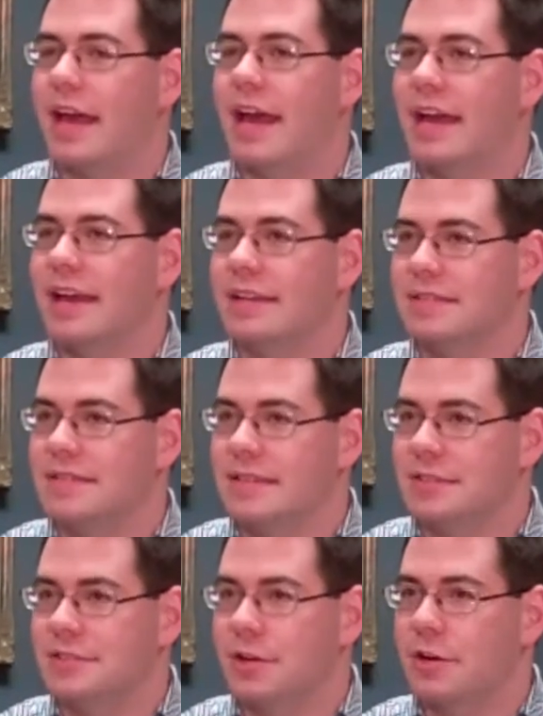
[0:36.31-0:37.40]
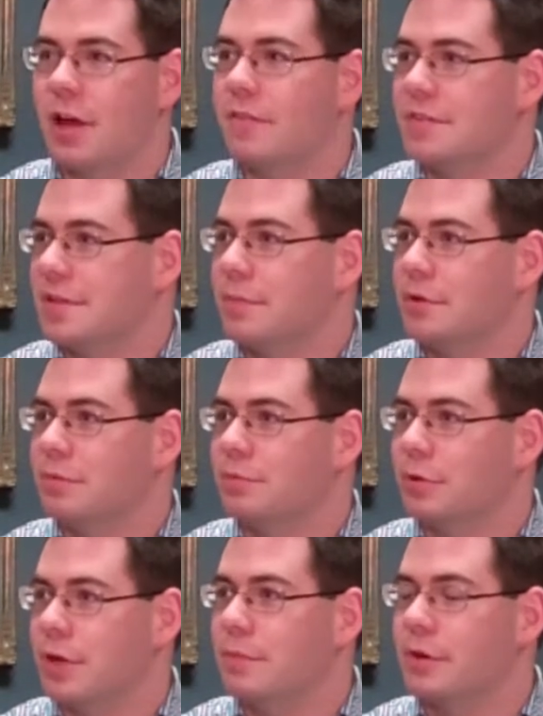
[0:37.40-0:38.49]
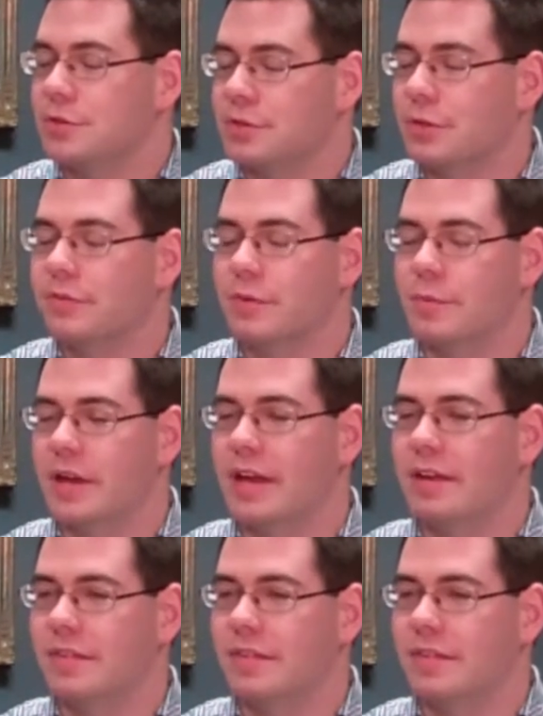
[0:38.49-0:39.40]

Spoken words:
and it started off as something pretty personal for me,